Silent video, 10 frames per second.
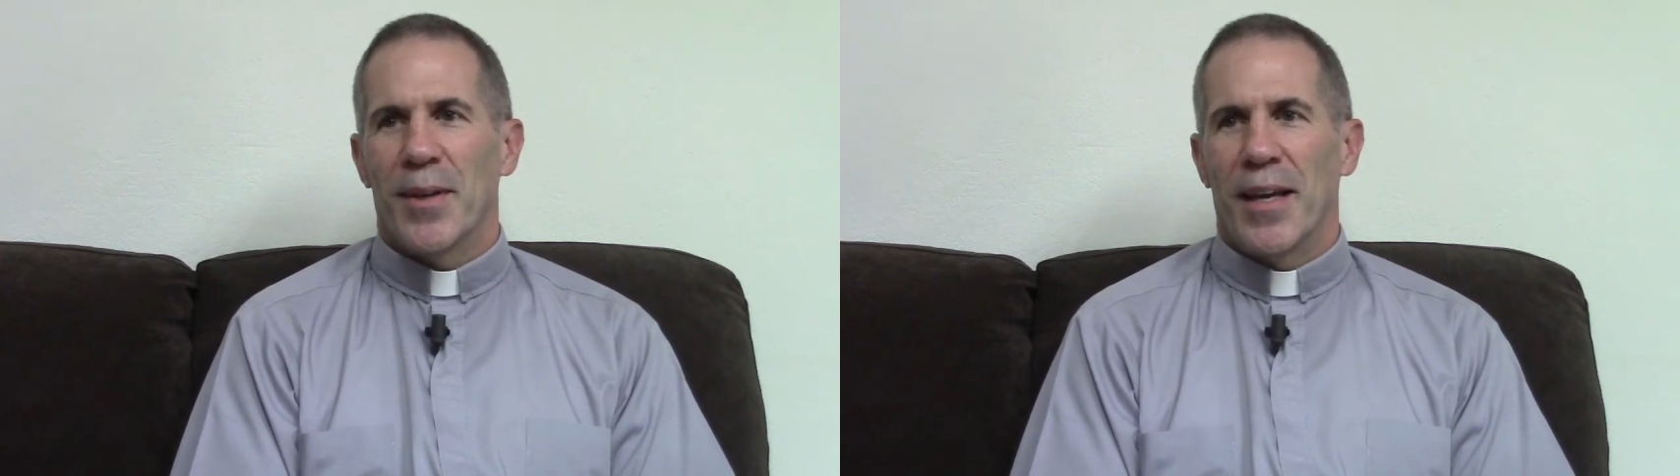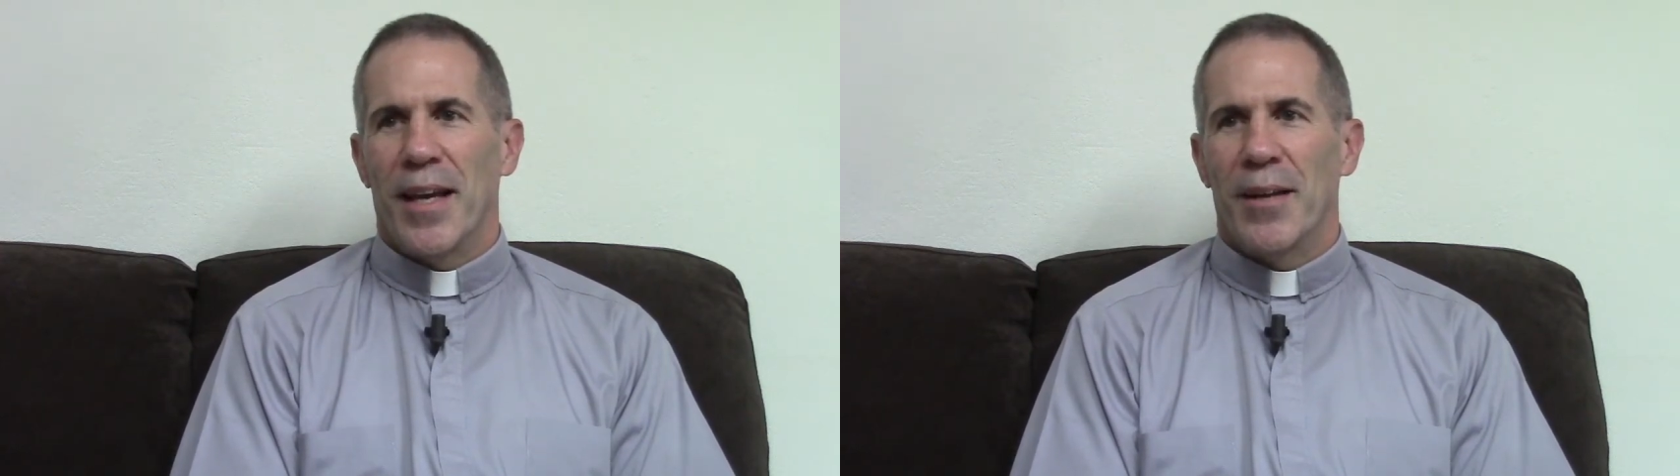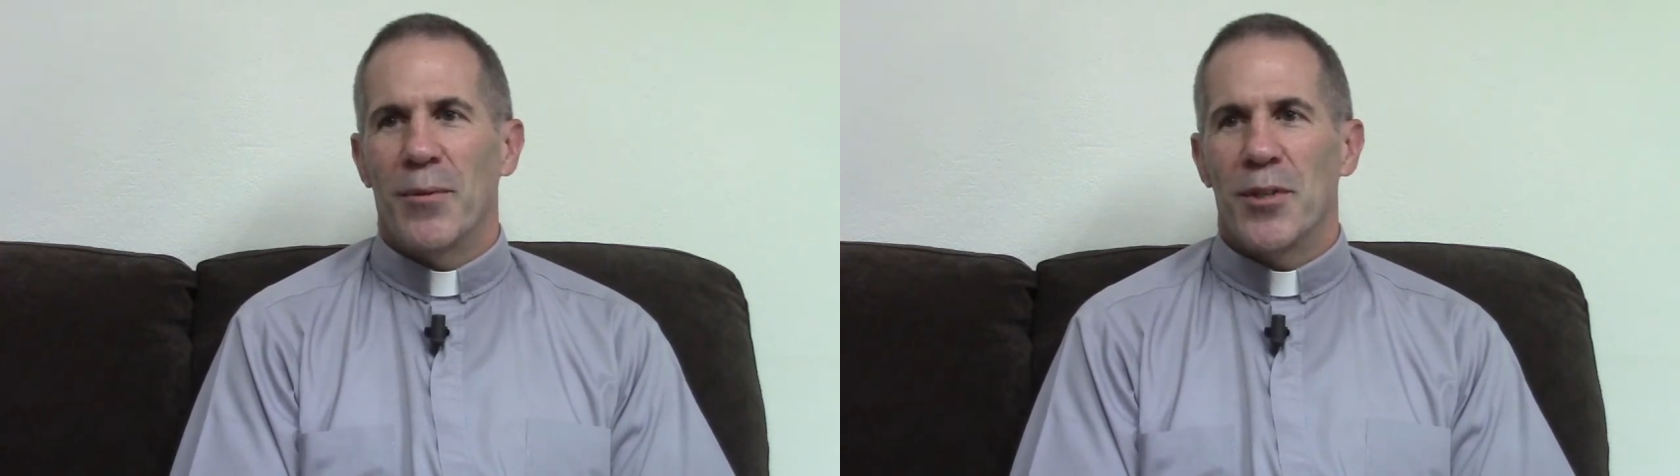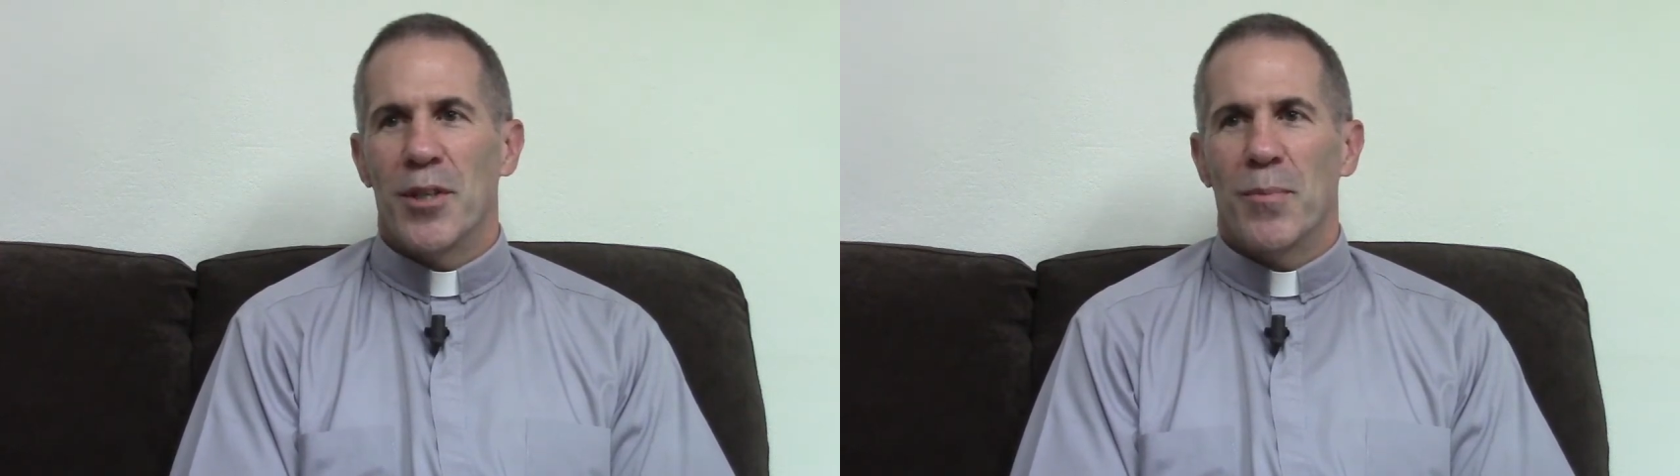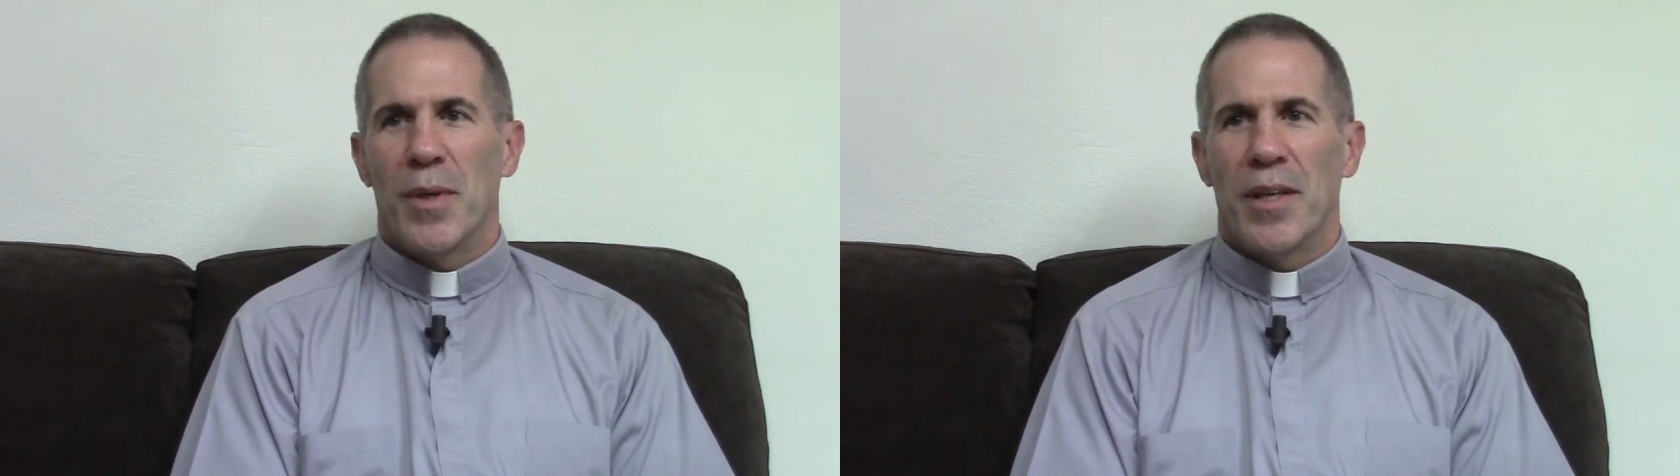and it would
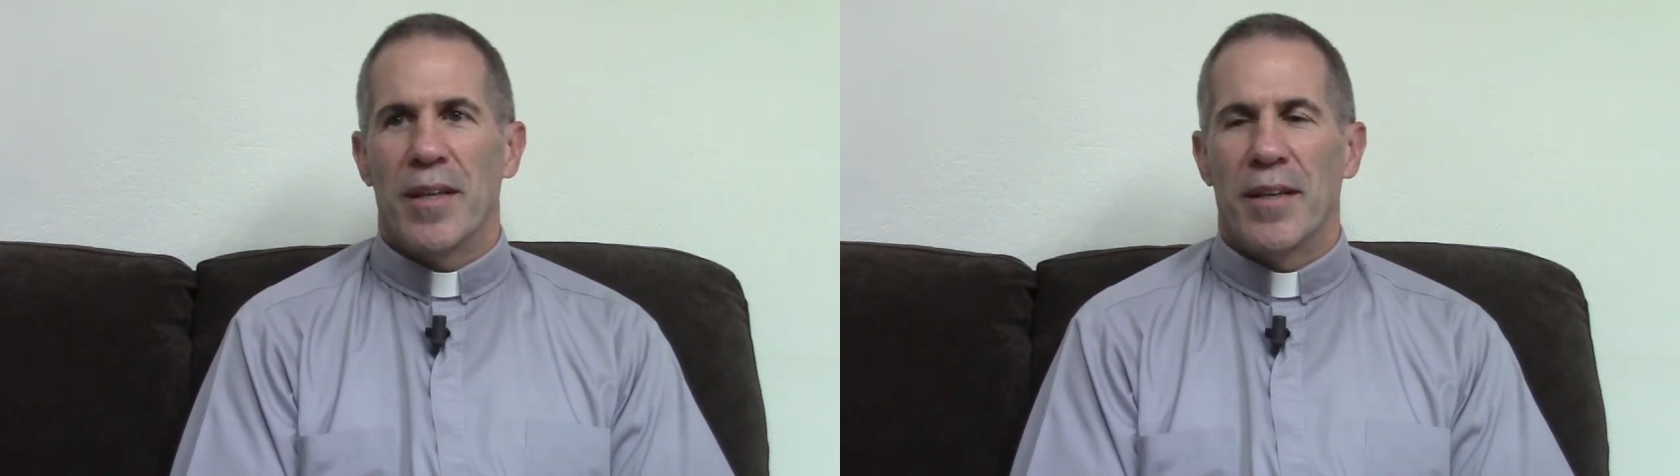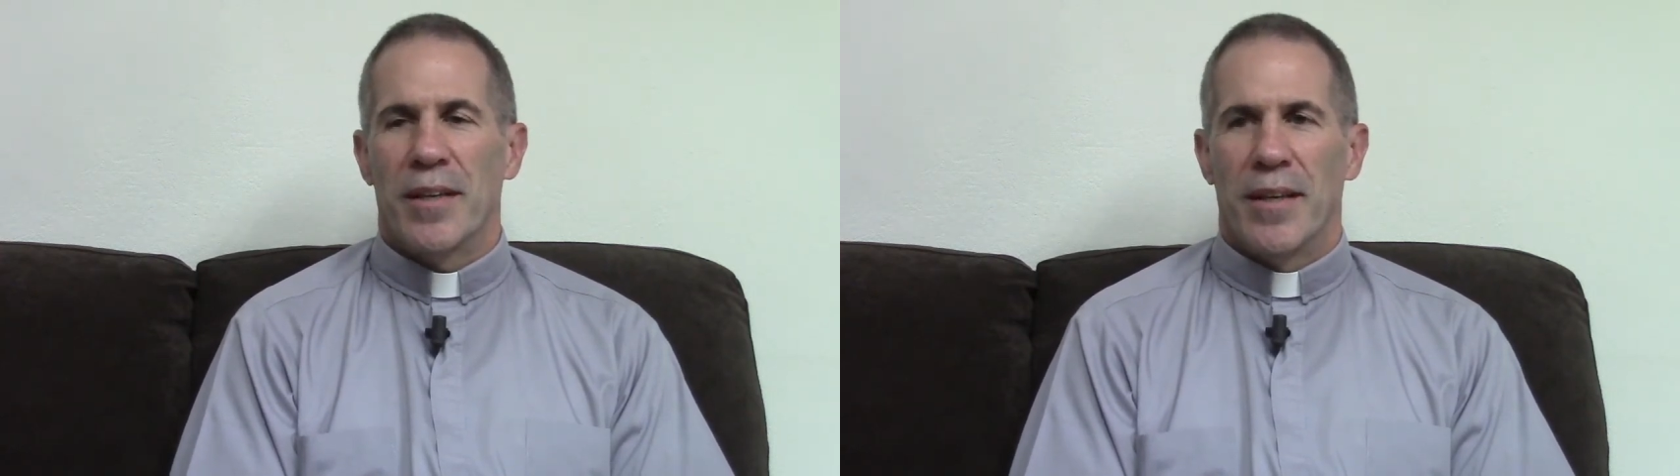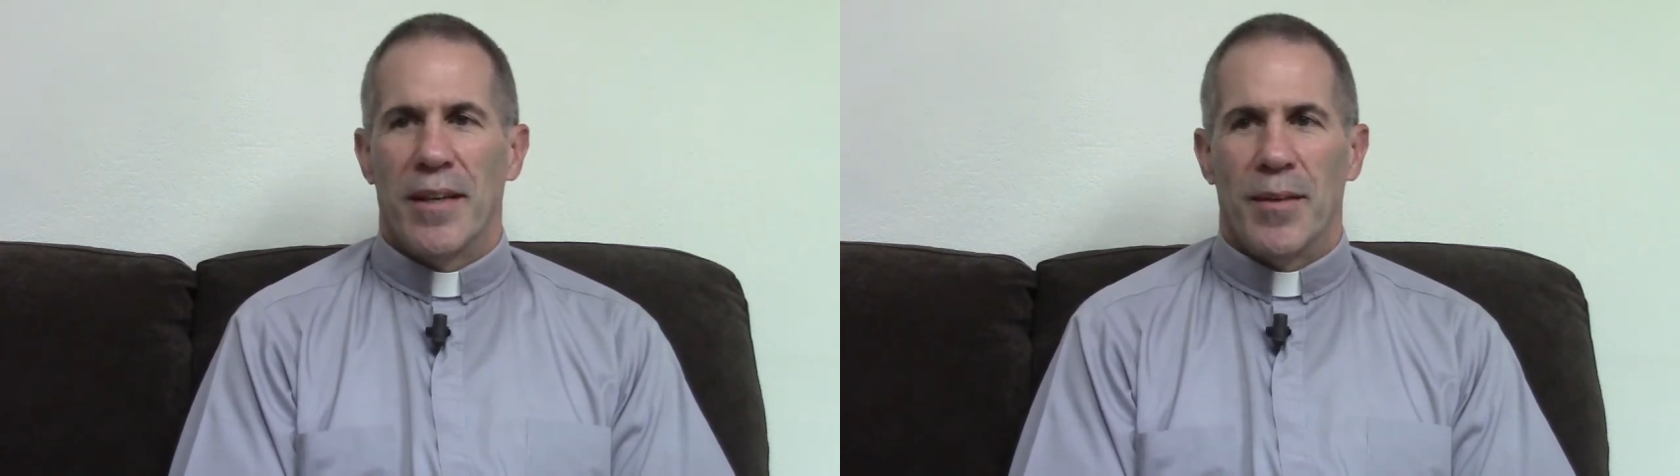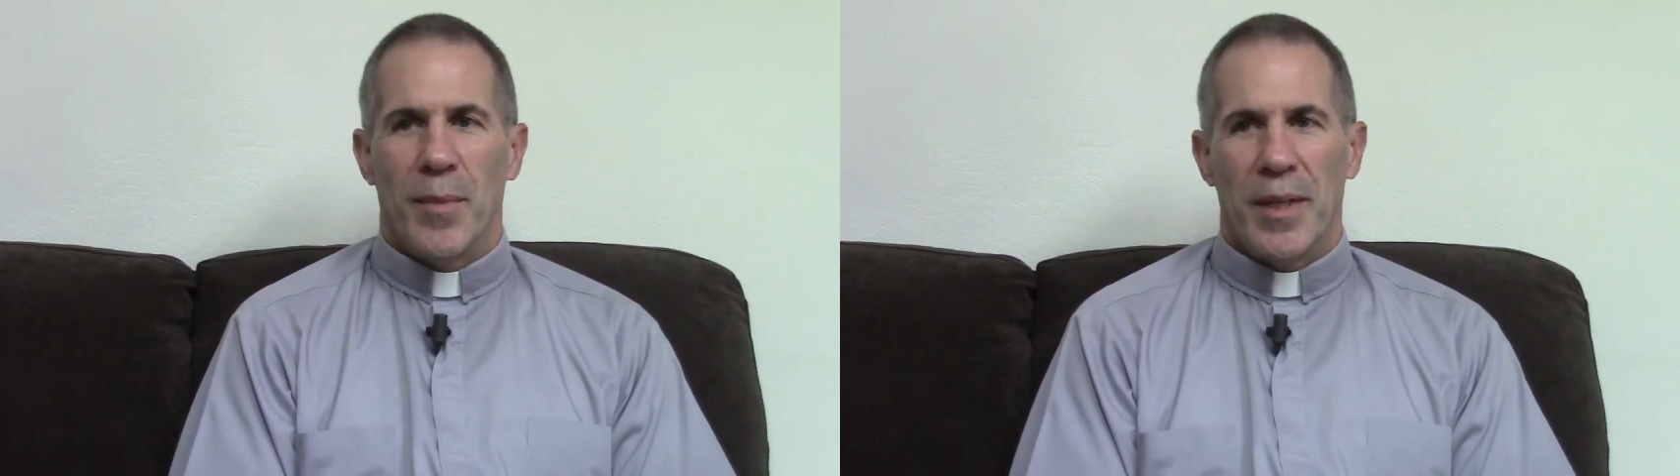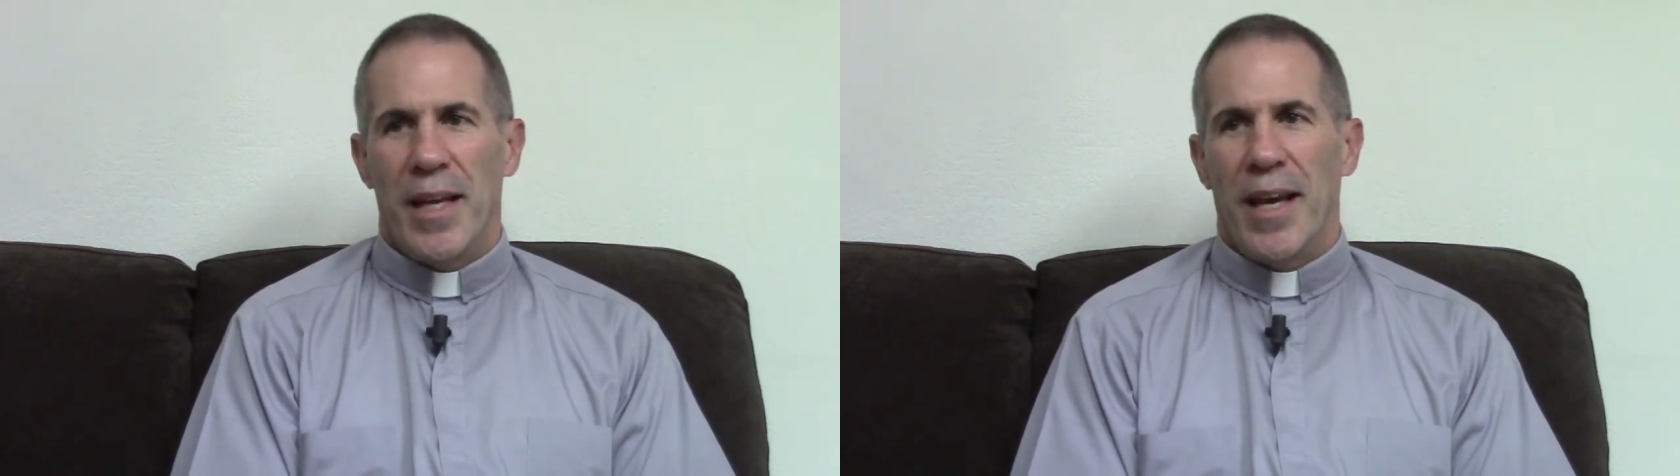just be
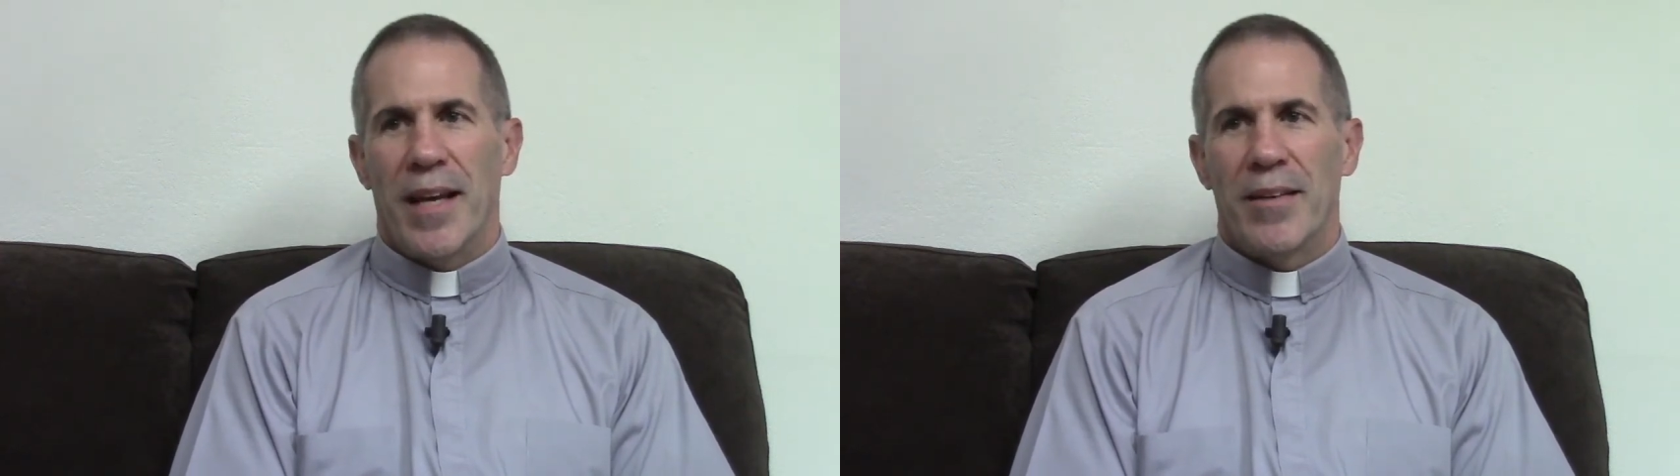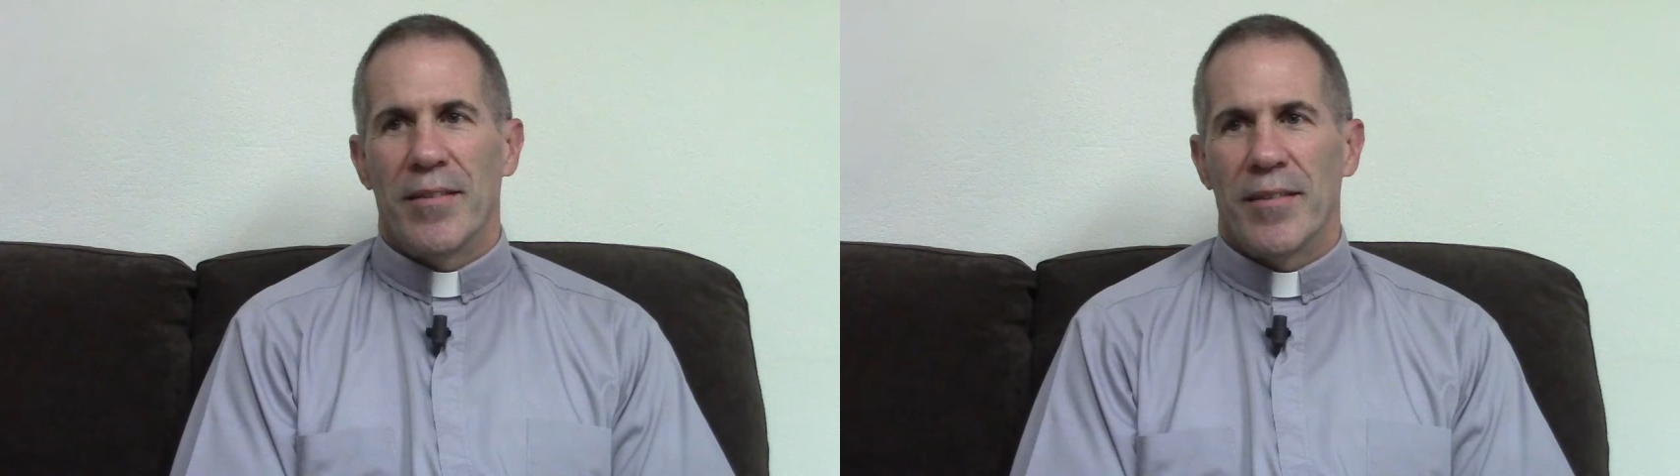my dad,